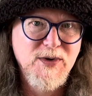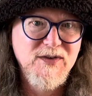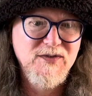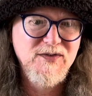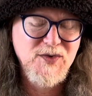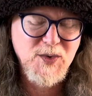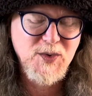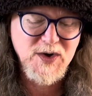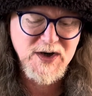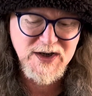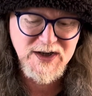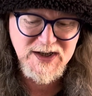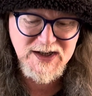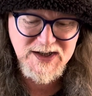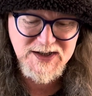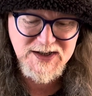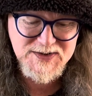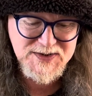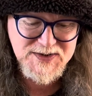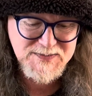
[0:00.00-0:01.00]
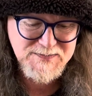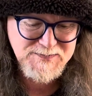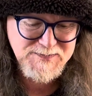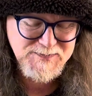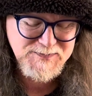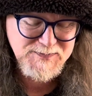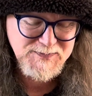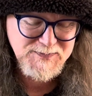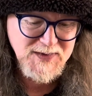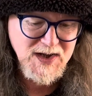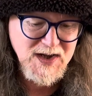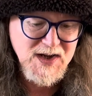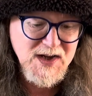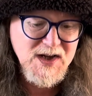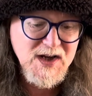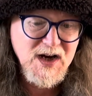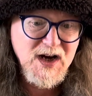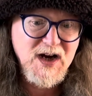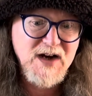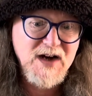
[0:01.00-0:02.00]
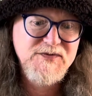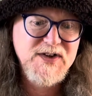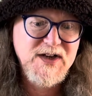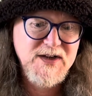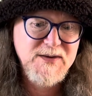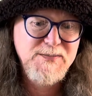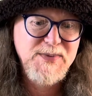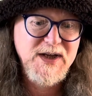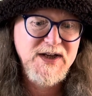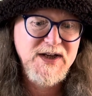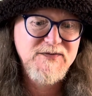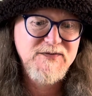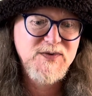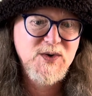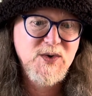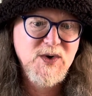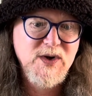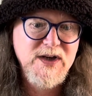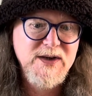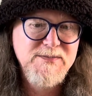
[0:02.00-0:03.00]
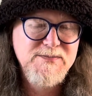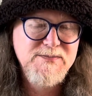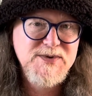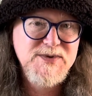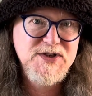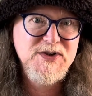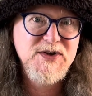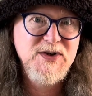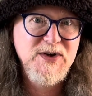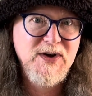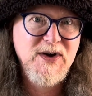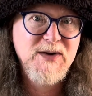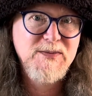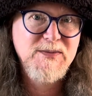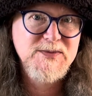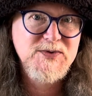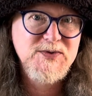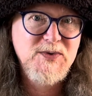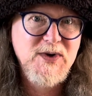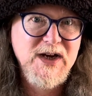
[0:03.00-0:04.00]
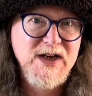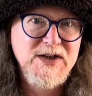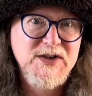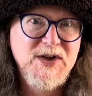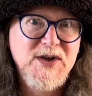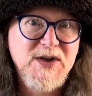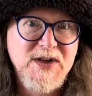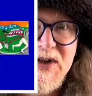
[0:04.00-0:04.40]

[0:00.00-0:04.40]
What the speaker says: for what it is. I've done a Pink Floyd studio albums ranked. I'll